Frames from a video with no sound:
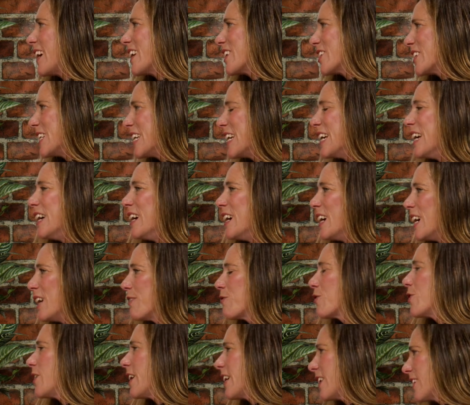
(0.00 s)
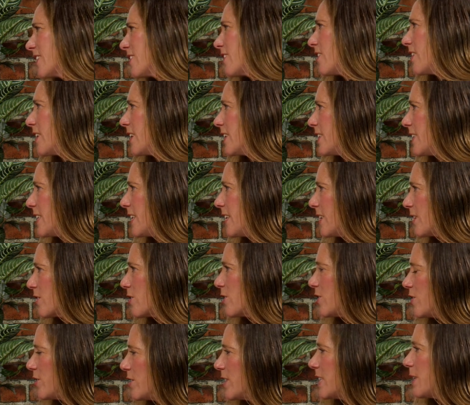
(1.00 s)
actually, I've got anxiety and
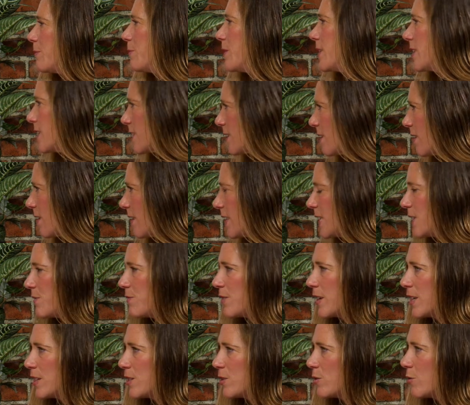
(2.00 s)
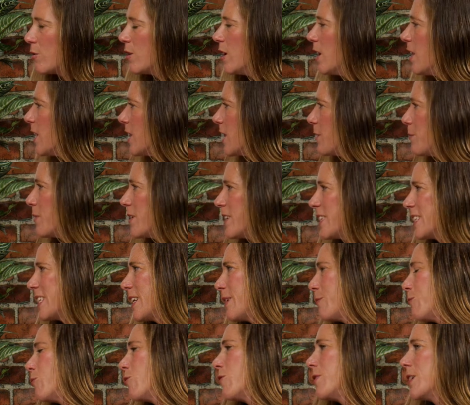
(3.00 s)
could you send me the slides first? Or they might say,
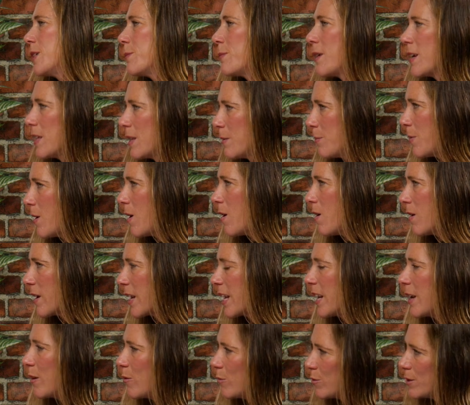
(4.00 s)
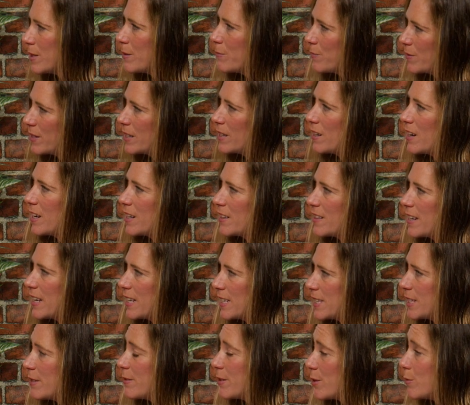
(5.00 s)
I'm worried about the parking or something like
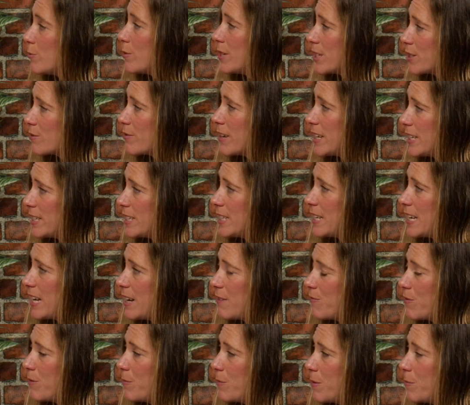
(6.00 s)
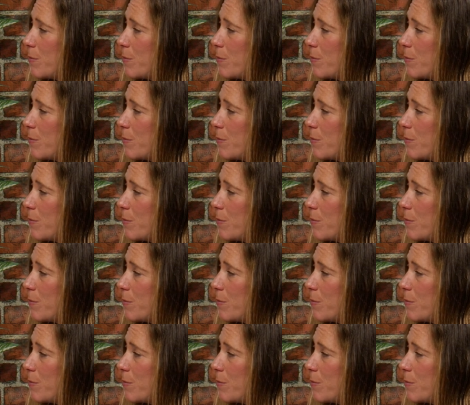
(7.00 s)
that. So it's always great to hear from